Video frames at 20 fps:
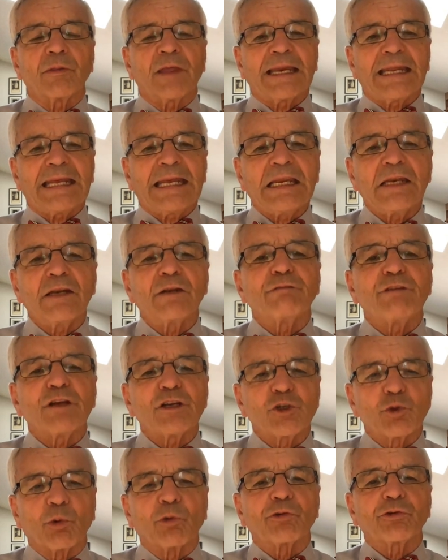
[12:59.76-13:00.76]

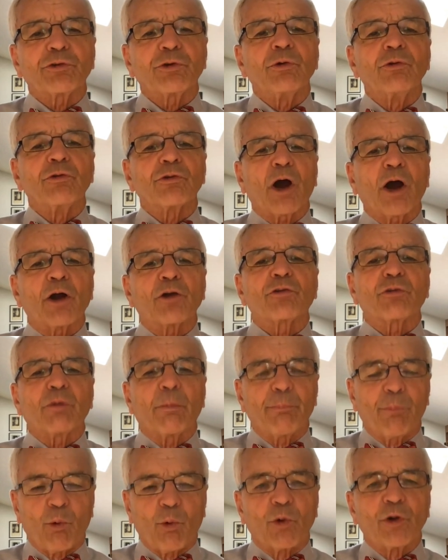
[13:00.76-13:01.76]
individual students are
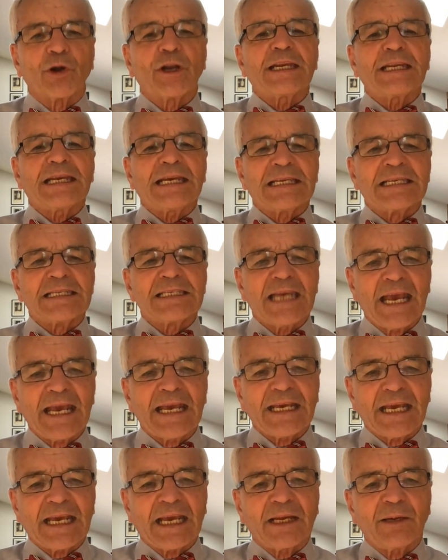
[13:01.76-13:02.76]
supported in
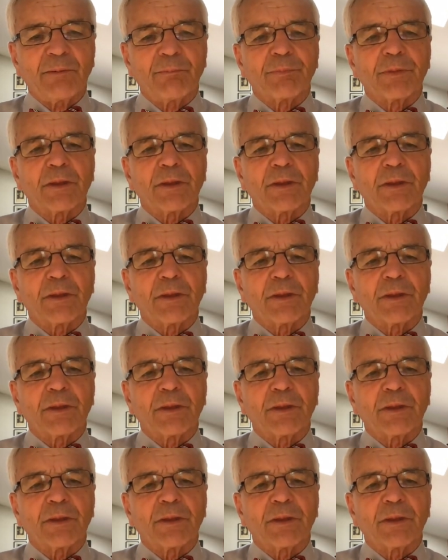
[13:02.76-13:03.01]
taking